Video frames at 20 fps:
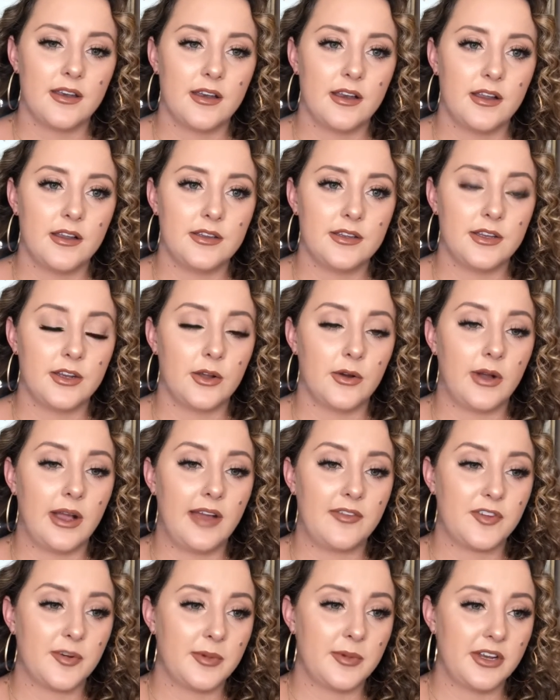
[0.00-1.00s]
you know,
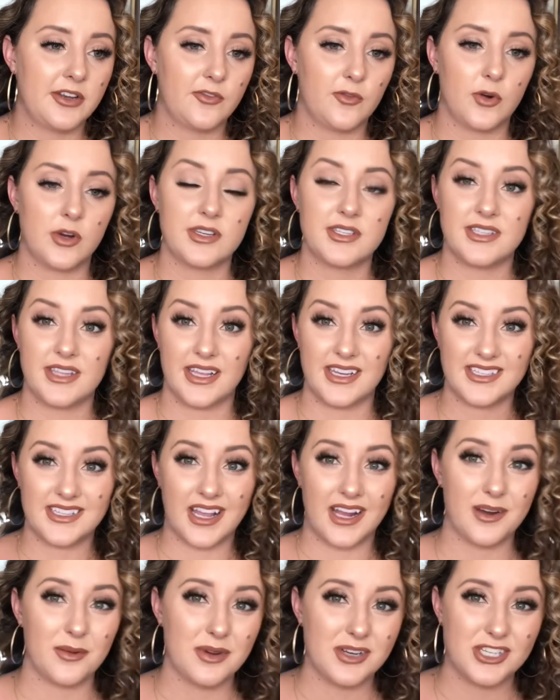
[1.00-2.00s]
after my divorce, things
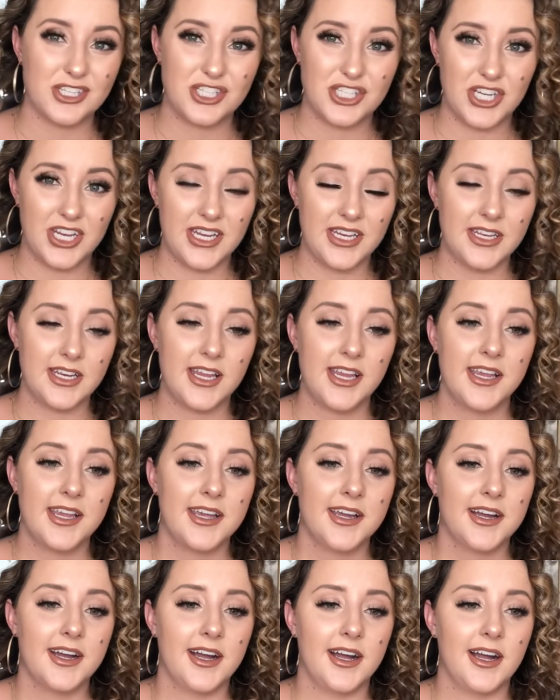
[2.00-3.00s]
kind of went to shit.
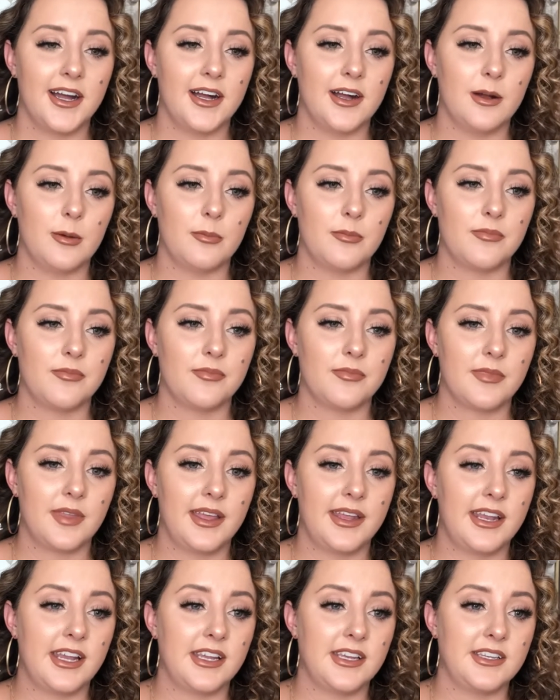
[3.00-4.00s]

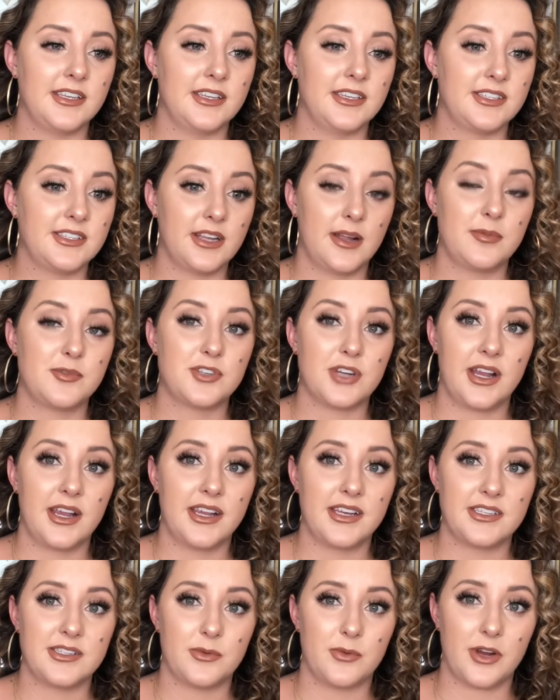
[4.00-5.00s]
And I stopped
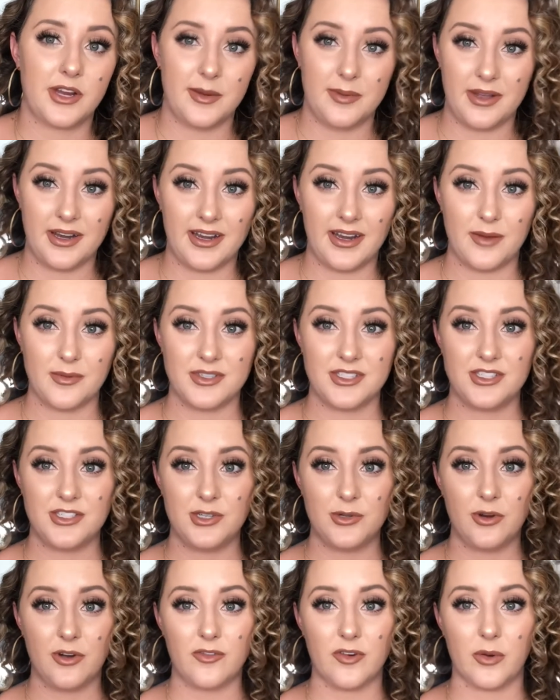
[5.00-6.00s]
trying to worry about it. I was
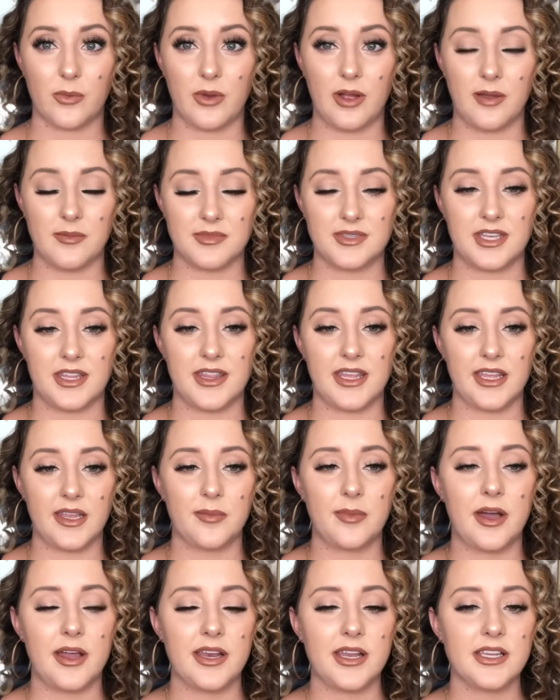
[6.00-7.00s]
too overwhelmed to think
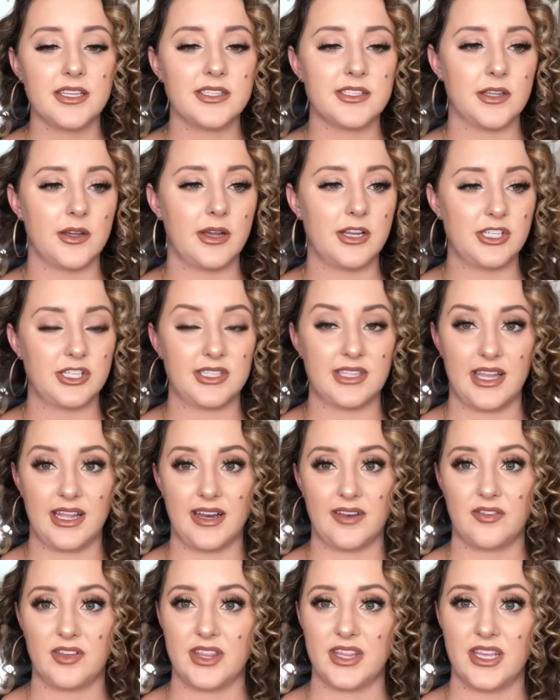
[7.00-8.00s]
about it, so I just let
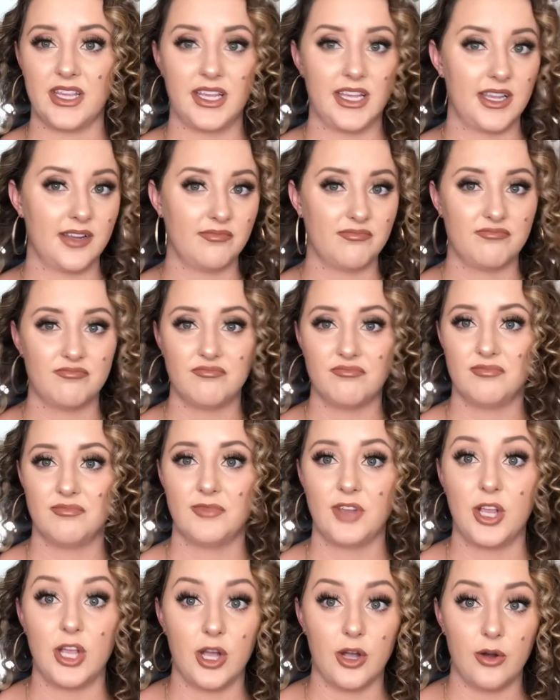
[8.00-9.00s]
everything
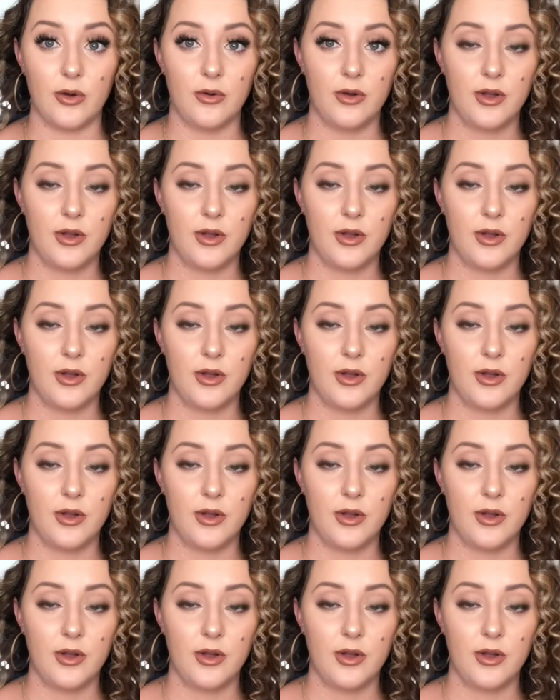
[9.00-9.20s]
go.